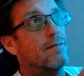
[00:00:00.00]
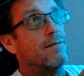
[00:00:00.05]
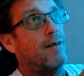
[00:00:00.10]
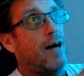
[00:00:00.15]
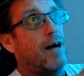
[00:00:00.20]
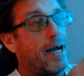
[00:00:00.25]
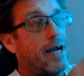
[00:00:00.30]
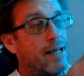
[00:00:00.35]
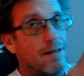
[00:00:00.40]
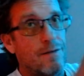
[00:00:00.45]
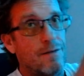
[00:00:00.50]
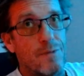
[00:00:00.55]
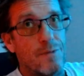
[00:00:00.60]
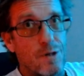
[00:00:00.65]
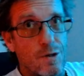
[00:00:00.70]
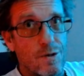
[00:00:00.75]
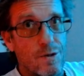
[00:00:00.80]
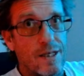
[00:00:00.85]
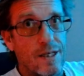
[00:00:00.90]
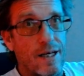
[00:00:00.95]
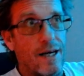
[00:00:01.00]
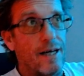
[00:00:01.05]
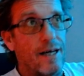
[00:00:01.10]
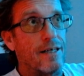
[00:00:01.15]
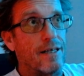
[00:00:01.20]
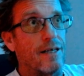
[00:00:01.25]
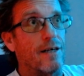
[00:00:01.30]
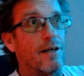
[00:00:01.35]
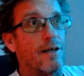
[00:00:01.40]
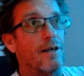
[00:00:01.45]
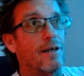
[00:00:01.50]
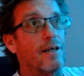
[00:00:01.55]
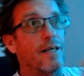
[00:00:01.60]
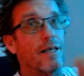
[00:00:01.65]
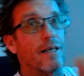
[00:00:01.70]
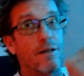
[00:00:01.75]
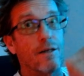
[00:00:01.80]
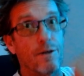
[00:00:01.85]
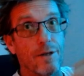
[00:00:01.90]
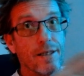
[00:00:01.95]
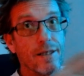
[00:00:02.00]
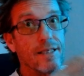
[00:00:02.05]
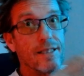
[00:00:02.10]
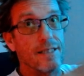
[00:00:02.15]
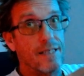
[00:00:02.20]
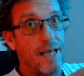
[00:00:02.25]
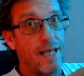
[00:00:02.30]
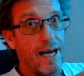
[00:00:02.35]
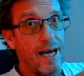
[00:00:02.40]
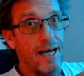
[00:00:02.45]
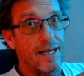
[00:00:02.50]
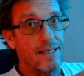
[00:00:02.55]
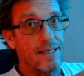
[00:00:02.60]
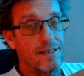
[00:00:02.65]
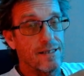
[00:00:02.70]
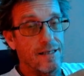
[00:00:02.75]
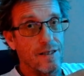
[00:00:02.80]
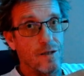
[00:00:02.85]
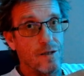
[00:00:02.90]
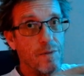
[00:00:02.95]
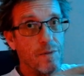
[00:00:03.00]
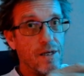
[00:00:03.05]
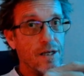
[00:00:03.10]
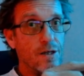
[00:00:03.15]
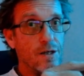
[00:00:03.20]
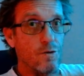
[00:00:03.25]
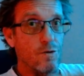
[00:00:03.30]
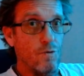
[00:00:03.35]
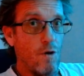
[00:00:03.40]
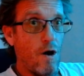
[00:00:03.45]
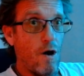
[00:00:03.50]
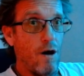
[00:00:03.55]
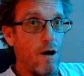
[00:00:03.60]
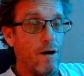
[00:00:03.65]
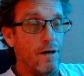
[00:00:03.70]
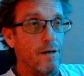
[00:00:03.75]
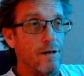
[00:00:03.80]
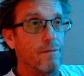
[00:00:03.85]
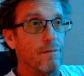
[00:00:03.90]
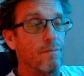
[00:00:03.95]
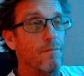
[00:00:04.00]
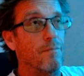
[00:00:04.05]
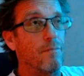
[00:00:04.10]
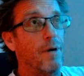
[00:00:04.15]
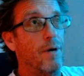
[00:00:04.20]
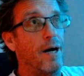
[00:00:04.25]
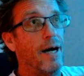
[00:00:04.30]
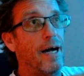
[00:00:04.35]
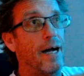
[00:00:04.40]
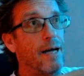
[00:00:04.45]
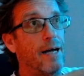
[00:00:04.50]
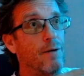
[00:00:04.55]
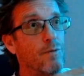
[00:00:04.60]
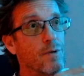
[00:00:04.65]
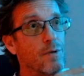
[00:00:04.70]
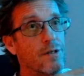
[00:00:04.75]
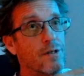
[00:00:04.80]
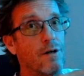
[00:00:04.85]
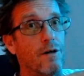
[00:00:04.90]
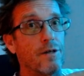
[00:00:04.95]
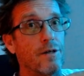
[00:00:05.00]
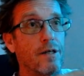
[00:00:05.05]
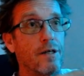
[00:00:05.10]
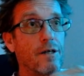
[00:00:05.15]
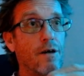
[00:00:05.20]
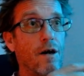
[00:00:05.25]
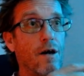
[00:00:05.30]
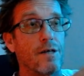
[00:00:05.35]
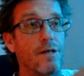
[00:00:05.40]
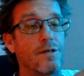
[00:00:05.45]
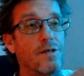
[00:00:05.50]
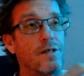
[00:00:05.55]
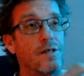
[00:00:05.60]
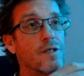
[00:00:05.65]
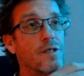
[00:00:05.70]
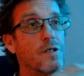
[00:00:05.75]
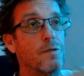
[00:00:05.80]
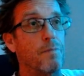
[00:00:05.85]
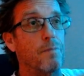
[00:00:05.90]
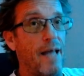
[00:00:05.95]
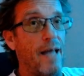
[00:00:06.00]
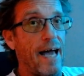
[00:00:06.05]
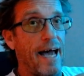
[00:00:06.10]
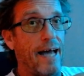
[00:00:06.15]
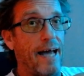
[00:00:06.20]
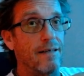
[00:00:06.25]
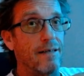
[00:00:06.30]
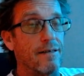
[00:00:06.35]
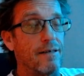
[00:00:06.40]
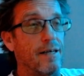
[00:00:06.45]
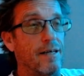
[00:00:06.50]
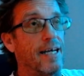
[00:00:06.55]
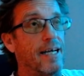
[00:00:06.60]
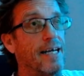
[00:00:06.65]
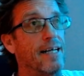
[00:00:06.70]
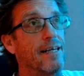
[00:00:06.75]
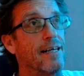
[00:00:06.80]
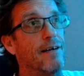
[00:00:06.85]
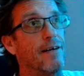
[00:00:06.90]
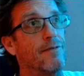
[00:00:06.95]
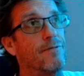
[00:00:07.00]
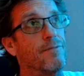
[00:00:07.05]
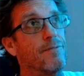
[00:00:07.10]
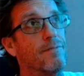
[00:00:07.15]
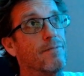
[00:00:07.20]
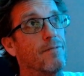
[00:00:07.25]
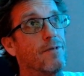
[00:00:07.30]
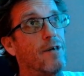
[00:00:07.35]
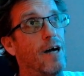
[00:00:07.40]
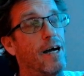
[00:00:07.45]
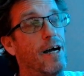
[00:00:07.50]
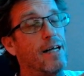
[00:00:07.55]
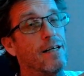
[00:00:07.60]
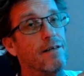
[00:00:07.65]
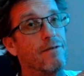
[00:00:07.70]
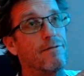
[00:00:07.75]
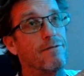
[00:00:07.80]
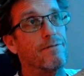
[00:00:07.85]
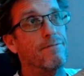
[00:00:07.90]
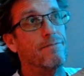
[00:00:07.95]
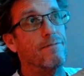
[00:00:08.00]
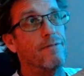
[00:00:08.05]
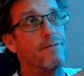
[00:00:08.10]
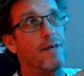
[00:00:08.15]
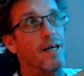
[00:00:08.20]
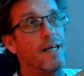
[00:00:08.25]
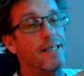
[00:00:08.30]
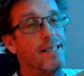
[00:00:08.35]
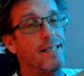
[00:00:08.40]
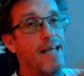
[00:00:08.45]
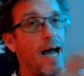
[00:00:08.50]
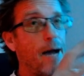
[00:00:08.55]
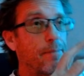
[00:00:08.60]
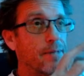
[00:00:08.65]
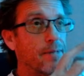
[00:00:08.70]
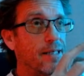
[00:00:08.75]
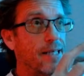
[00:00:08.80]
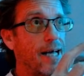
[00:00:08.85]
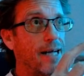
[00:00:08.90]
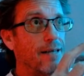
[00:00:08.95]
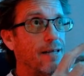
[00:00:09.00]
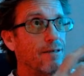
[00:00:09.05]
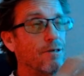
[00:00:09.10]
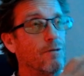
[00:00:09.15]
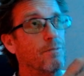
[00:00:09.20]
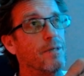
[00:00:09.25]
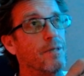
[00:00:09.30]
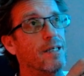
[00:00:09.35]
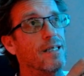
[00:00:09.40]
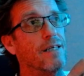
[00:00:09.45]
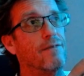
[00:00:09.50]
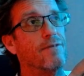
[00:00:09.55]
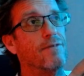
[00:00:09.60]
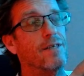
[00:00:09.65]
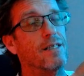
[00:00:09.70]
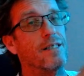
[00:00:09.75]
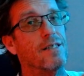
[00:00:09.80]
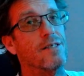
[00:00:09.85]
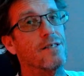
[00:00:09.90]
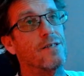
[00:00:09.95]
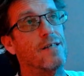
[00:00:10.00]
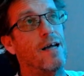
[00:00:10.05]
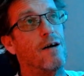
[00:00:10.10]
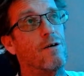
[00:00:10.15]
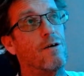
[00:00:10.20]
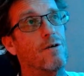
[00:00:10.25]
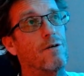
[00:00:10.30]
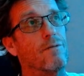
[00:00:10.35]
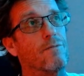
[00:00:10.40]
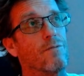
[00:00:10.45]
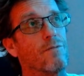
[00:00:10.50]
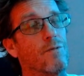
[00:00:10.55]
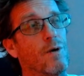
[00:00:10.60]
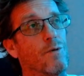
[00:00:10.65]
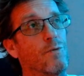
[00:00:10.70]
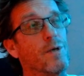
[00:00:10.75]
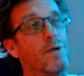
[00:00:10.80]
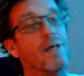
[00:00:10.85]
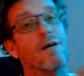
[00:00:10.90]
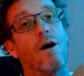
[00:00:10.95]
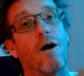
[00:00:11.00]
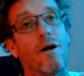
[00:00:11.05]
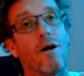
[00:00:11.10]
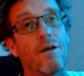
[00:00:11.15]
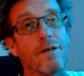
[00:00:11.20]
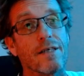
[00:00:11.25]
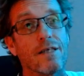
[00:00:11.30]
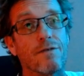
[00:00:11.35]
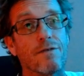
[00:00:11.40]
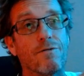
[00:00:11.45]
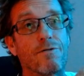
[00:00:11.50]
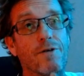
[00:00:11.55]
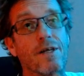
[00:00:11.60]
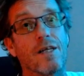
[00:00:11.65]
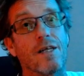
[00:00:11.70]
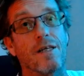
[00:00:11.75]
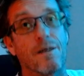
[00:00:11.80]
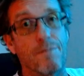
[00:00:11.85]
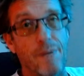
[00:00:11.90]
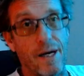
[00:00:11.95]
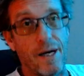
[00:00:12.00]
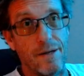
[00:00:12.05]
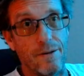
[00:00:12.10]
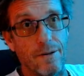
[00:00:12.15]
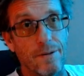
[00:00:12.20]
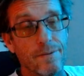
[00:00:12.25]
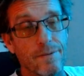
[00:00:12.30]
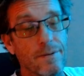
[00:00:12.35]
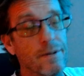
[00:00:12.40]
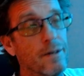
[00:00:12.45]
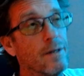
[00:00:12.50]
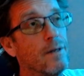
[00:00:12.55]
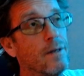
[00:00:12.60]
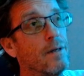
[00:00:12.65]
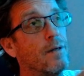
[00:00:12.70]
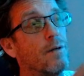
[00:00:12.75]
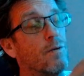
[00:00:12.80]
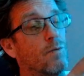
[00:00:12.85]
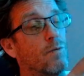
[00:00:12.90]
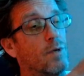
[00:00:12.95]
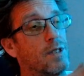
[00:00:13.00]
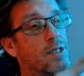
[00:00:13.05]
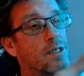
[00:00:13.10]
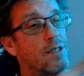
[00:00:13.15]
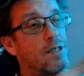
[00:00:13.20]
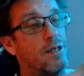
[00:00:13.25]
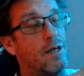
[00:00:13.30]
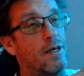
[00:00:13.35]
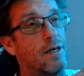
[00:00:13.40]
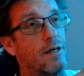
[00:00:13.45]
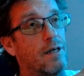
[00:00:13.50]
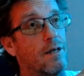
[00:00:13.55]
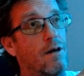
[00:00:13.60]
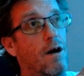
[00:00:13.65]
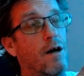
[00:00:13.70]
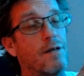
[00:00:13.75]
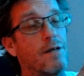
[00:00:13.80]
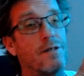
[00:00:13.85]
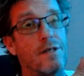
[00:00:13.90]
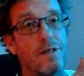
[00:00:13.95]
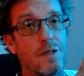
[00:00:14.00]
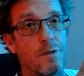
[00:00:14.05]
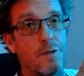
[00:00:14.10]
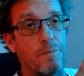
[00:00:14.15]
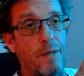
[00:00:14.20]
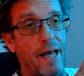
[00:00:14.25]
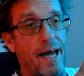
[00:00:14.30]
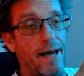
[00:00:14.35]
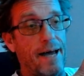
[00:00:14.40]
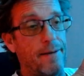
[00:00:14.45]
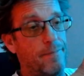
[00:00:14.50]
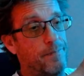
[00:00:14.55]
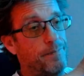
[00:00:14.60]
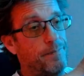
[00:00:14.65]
items you see on here, including the text, is being drawn by what's called a Gaussian splat. And I've kind of adapted that a little bit even. It's now what we call an infinity petal, which is a Gaussian splat